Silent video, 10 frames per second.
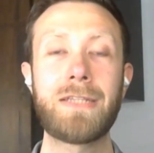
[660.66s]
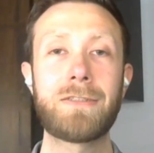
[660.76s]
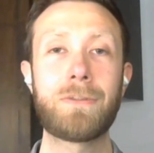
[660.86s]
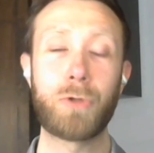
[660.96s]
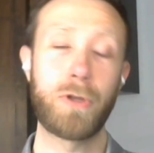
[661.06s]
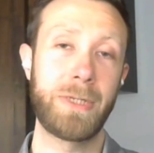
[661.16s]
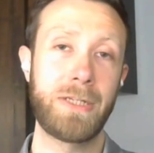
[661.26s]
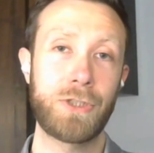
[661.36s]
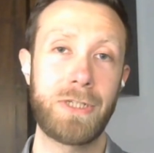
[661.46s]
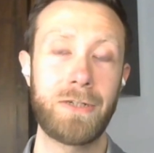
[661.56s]
as a deployment
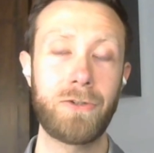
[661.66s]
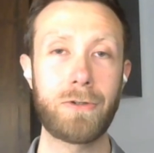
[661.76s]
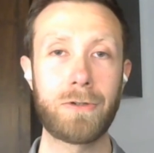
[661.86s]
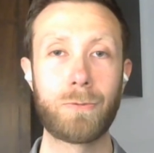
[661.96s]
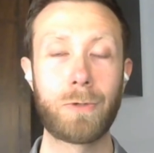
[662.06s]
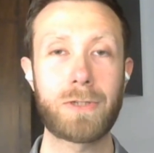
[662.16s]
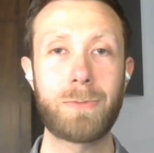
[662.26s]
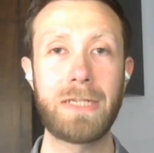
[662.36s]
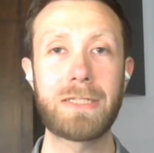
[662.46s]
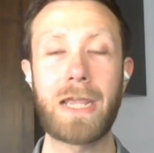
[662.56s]
engineer or
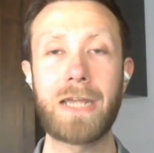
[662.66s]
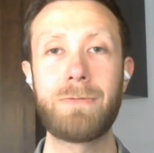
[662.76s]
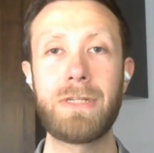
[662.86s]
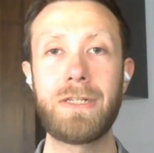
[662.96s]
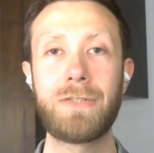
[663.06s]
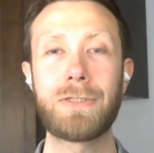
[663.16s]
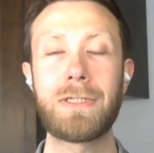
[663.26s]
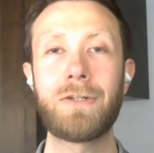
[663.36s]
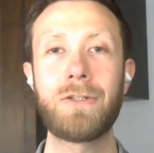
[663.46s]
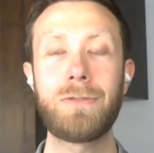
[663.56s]
workspace admin
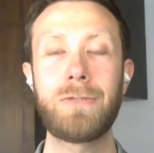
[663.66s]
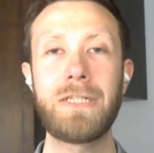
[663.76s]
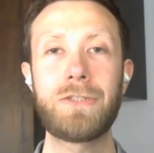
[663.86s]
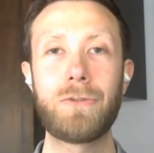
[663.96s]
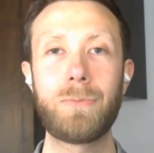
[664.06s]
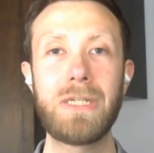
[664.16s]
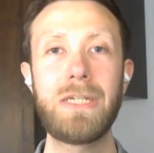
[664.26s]
engineer, you need to